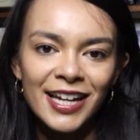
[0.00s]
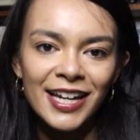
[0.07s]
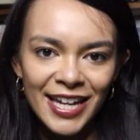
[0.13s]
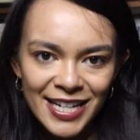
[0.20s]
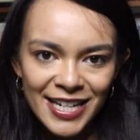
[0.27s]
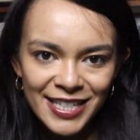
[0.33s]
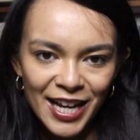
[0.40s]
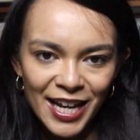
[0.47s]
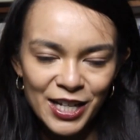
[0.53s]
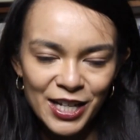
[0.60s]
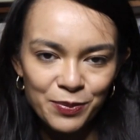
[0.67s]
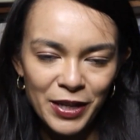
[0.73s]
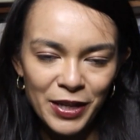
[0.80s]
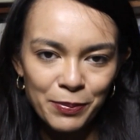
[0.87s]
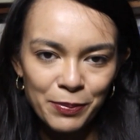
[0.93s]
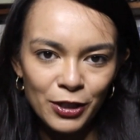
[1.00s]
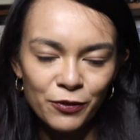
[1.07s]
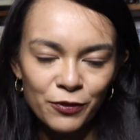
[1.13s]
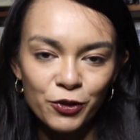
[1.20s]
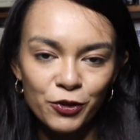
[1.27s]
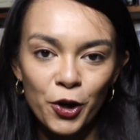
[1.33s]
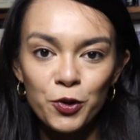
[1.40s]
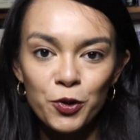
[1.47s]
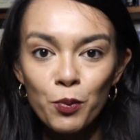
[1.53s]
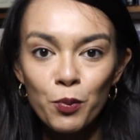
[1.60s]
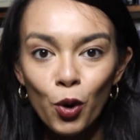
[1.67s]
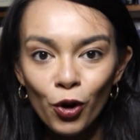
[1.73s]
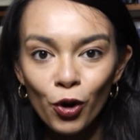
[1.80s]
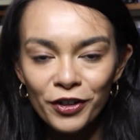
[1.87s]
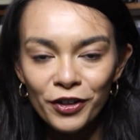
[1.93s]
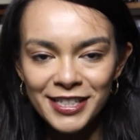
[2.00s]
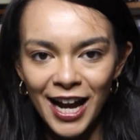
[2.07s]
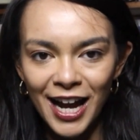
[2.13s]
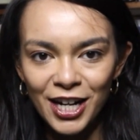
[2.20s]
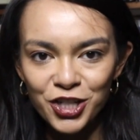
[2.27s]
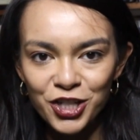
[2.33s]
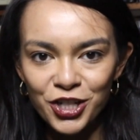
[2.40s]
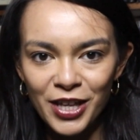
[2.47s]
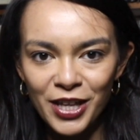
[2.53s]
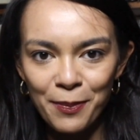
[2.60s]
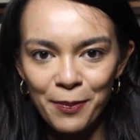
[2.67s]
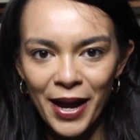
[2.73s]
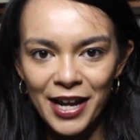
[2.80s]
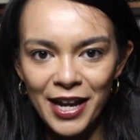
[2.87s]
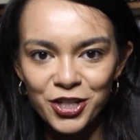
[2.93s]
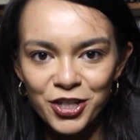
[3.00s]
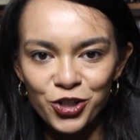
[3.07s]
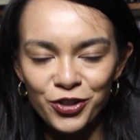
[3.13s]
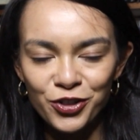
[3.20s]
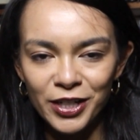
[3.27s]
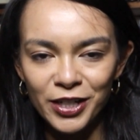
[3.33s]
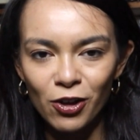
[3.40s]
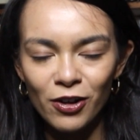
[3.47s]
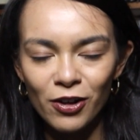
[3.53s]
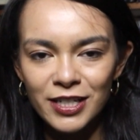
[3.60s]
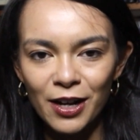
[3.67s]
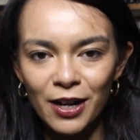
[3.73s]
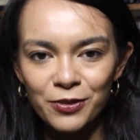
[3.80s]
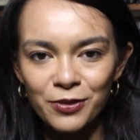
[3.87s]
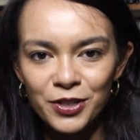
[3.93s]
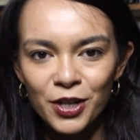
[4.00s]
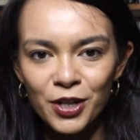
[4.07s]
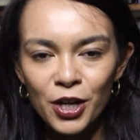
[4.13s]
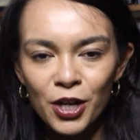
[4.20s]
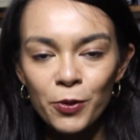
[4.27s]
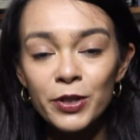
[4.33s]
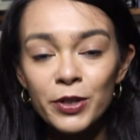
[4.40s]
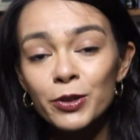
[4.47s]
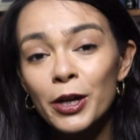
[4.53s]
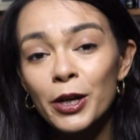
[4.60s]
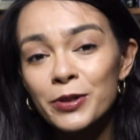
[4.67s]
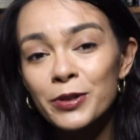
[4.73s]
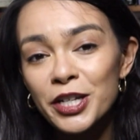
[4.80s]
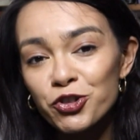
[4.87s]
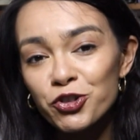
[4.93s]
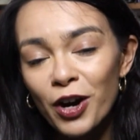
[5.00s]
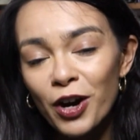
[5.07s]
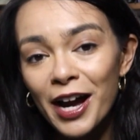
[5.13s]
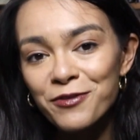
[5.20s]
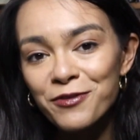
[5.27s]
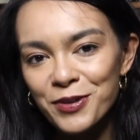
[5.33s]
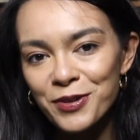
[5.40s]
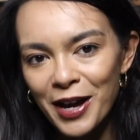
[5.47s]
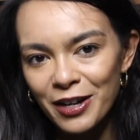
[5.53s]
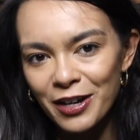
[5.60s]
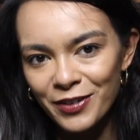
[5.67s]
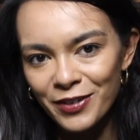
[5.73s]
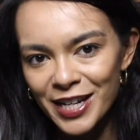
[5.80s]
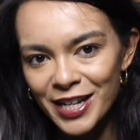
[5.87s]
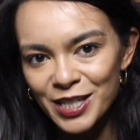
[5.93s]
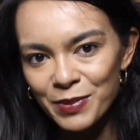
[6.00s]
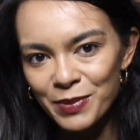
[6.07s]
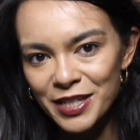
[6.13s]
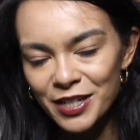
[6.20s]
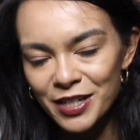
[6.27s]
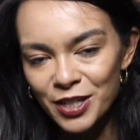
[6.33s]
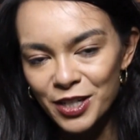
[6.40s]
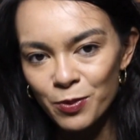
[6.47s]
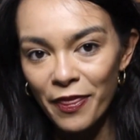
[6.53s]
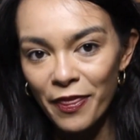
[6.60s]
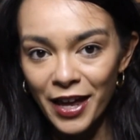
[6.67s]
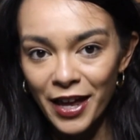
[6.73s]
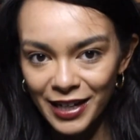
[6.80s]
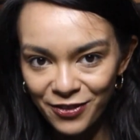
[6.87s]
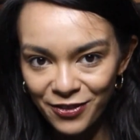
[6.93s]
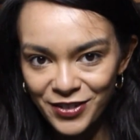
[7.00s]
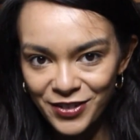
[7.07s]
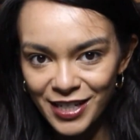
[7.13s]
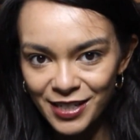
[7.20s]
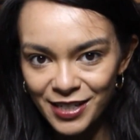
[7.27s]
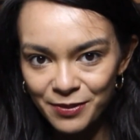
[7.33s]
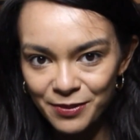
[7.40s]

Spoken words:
He says people have grown more attached to their pets during lockdowns, which will only drive demand for his business when they're lifted.